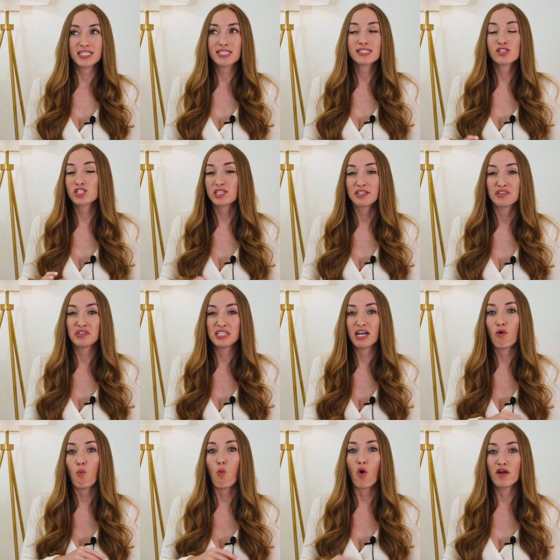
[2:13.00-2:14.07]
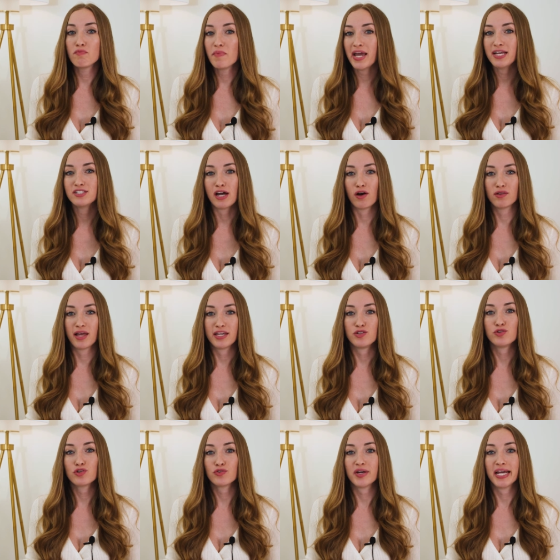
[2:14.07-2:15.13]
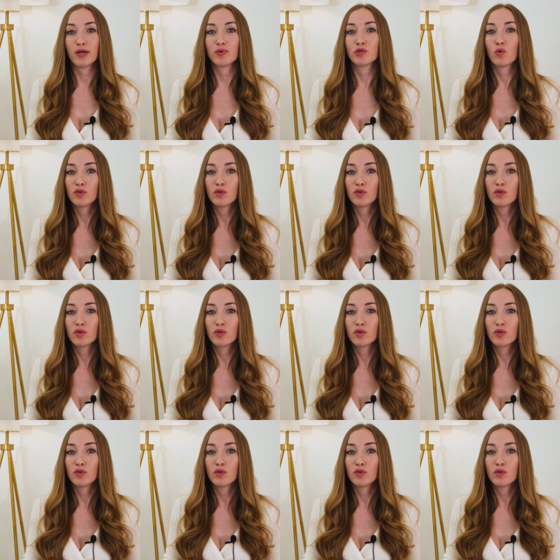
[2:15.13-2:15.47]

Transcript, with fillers: This is just literally a one-page outline you create with